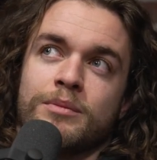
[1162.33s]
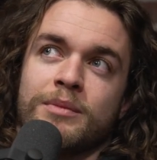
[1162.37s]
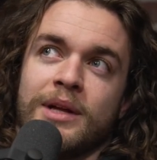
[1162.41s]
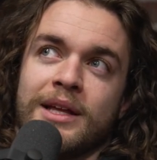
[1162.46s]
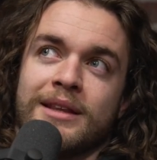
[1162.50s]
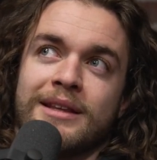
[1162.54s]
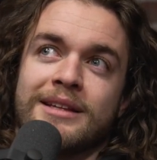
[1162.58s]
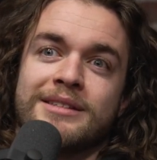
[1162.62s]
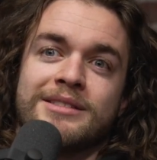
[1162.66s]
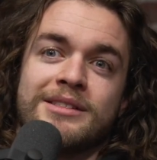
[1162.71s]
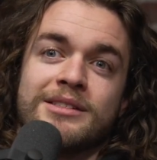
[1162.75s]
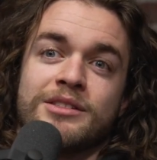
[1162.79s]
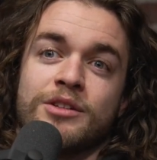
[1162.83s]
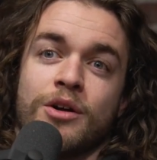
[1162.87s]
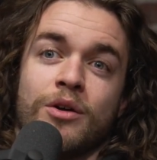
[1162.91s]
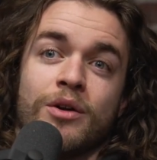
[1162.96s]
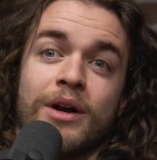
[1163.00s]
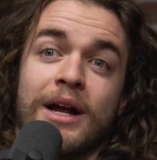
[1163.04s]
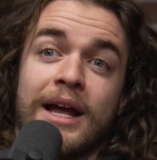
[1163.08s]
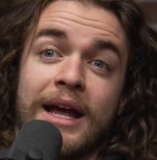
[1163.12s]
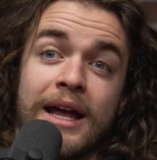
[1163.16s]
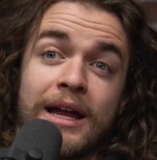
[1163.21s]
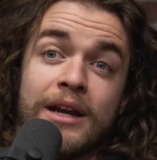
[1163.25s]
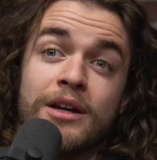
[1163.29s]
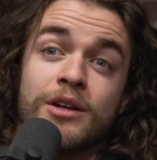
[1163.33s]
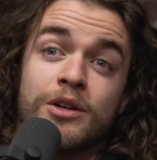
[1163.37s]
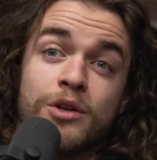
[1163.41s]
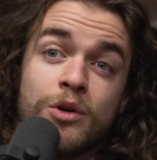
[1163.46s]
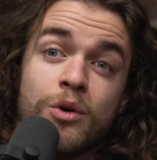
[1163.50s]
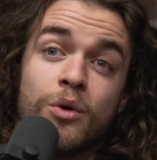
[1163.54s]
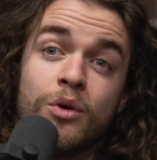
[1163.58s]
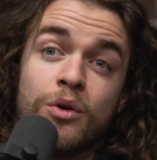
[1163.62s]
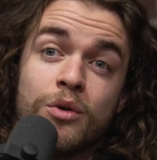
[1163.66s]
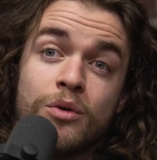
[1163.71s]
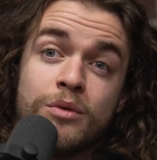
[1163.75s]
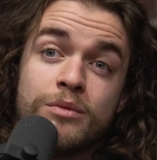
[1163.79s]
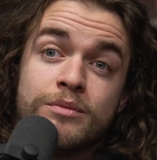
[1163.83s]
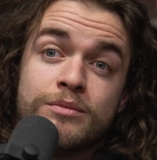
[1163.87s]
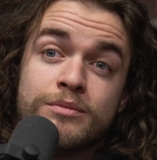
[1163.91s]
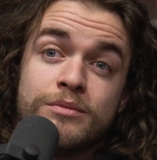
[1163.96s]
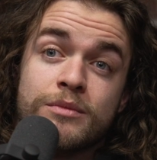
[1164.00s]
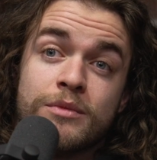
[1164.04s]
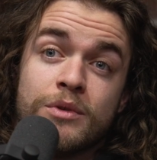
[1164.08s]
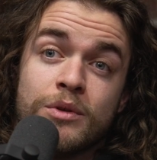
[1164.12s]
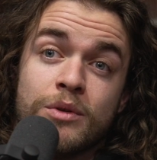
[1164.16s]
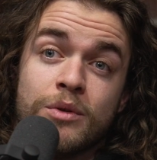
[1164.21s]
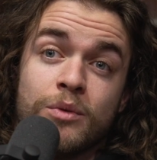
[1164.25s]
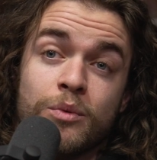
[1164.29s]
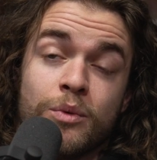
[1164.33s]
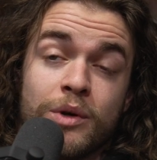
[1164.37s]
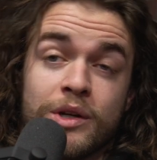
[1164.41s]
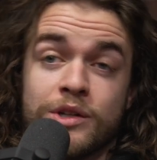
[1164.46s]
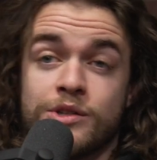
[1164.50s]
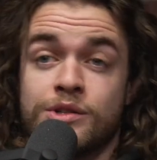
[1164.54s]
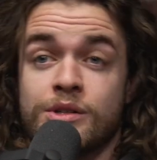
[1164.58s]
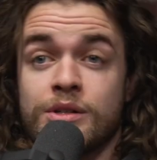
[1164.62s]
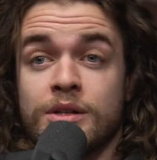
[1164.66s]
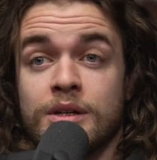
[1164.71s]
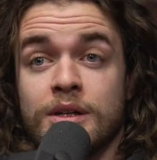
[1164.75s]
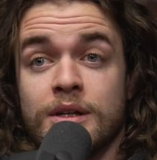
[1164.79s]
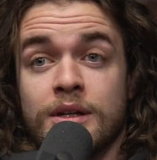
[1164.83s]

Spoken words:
like this is our end goal, which